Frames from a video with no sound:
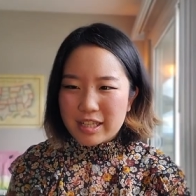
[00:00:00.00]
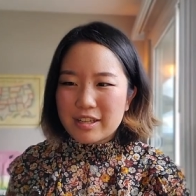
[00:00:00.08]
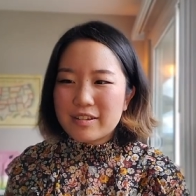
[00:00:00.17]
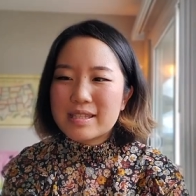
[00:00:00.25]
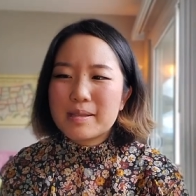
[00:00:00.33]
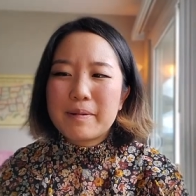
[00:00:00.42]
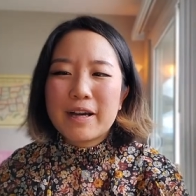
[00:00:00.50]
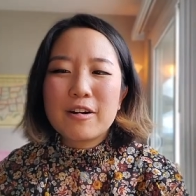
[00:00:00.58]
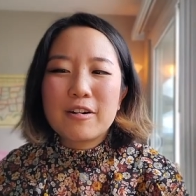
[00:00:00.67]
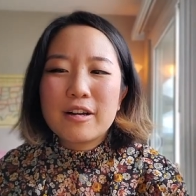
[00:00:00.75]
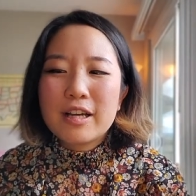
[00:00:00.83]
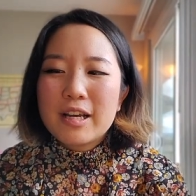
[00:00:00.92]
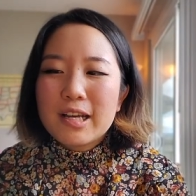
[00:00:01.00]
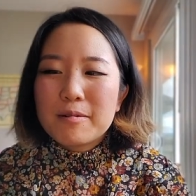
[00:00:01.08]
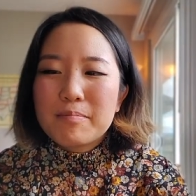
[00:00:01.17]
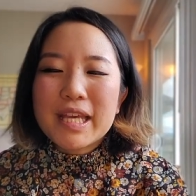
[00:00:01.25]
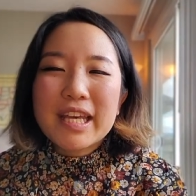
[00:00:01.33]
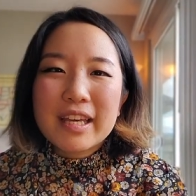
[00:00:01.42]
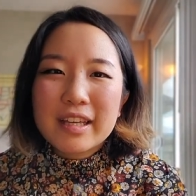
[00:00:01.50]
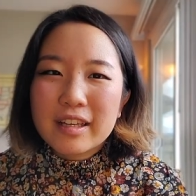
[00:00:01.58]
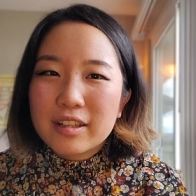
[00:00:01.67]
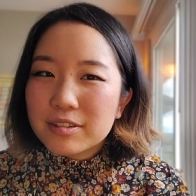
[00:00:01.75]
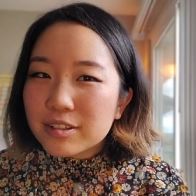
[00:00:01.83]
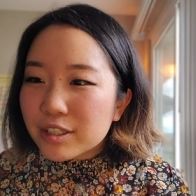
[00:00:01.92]
You know, it's about
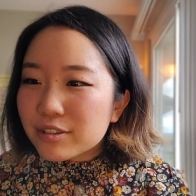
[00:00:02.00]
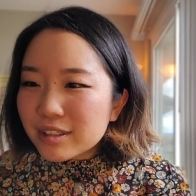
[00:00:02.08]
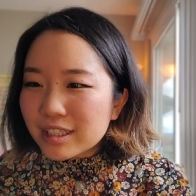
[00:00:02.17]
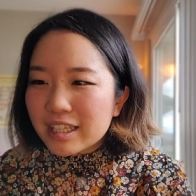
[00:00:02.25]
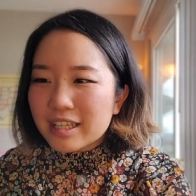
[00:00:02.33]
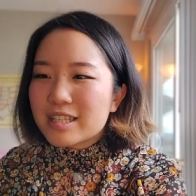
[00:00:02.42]
being lonely.